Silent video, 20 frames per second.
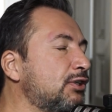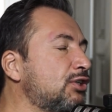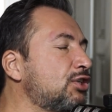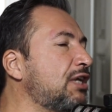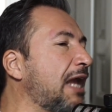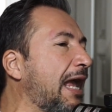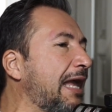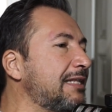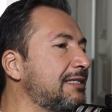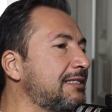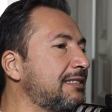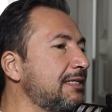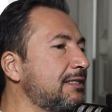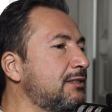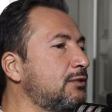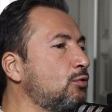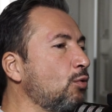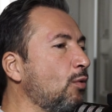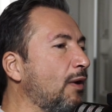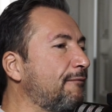
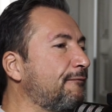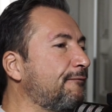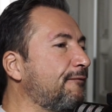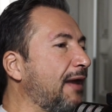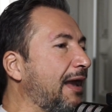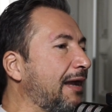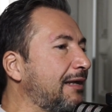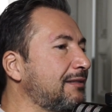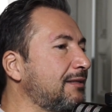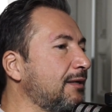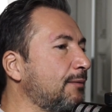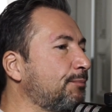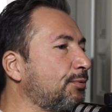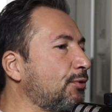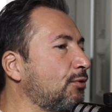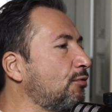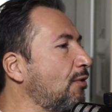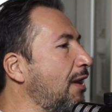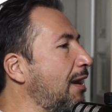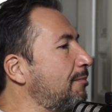chances to affect a
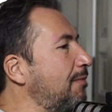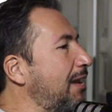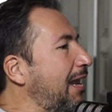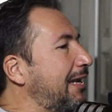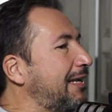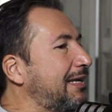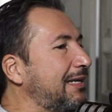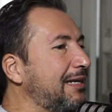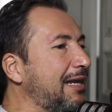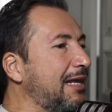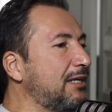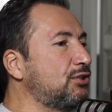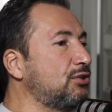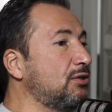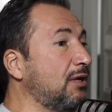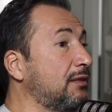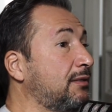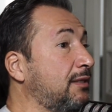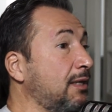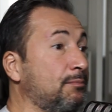program like a
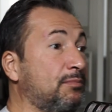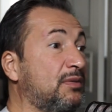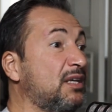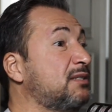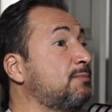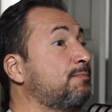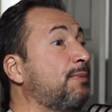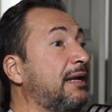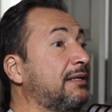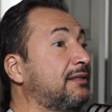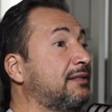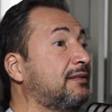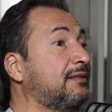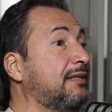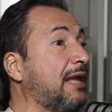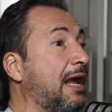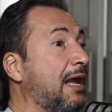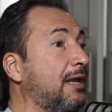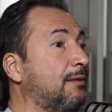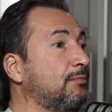national team, despite the
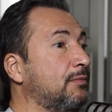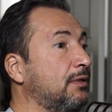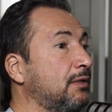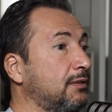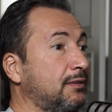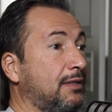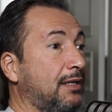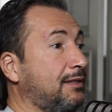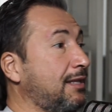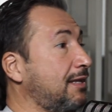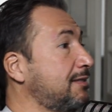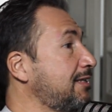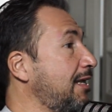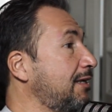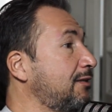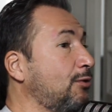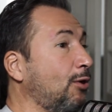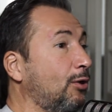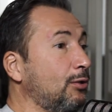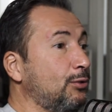time that, as
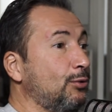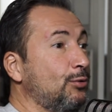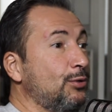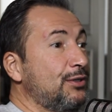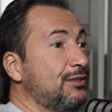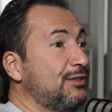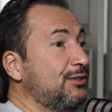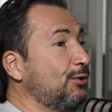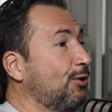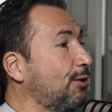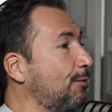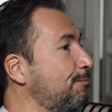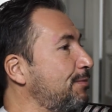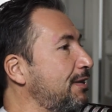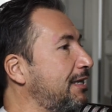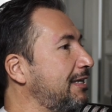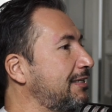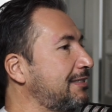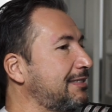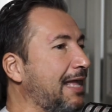I told you, is your
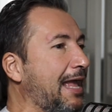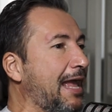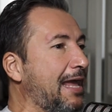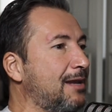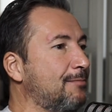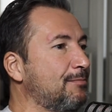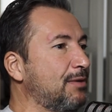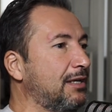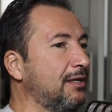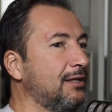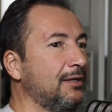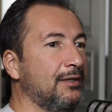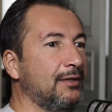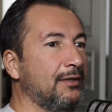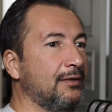biggest enemy,